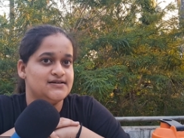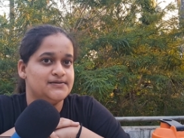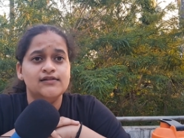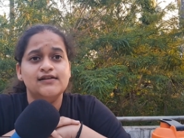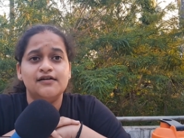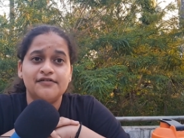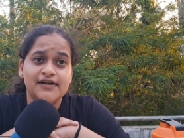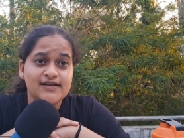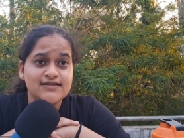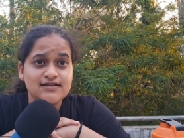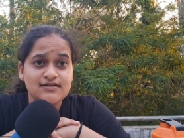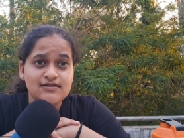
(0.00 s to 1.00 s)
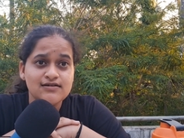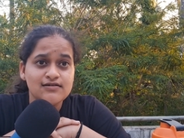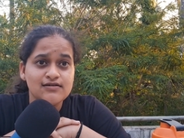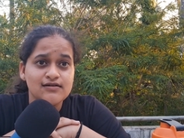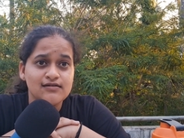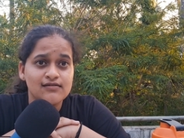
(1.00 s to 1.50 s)
The reason
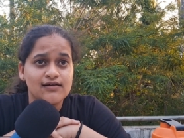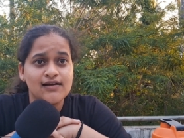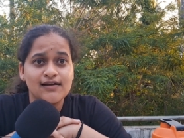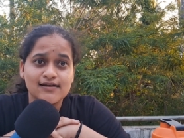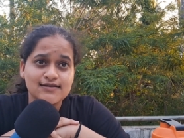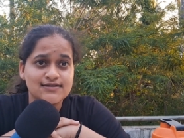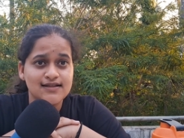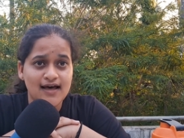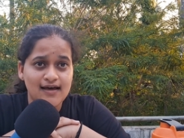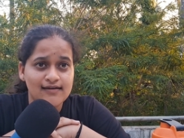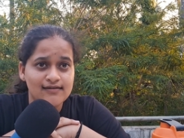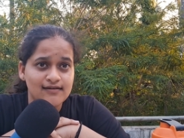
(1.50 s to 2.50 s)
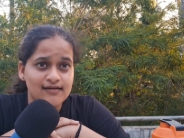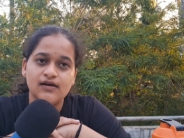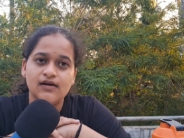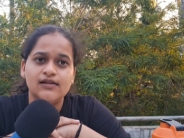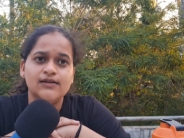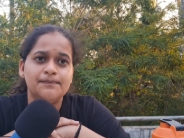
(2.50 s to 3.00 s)
is that
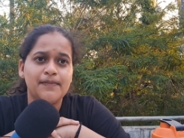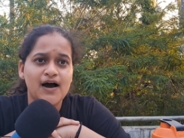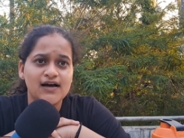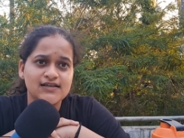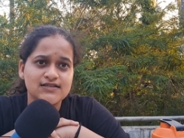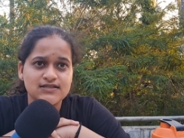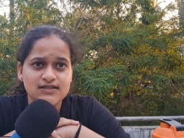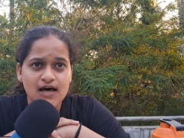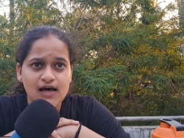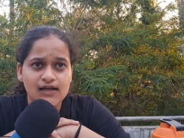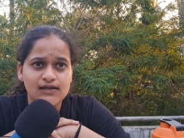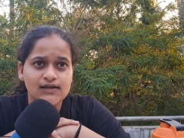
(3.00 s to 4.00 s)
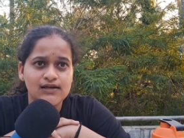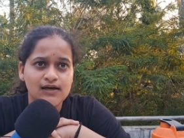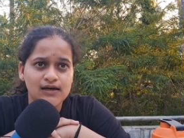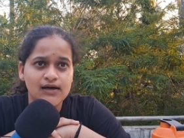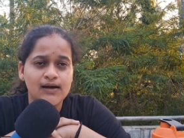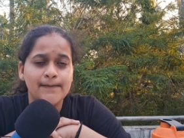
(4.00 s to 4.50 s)
the Pakistan
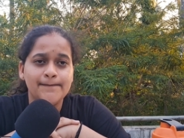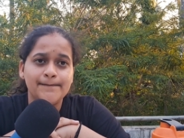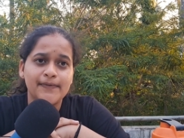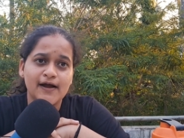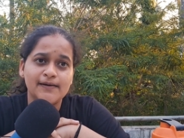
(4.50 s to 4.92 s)
Prime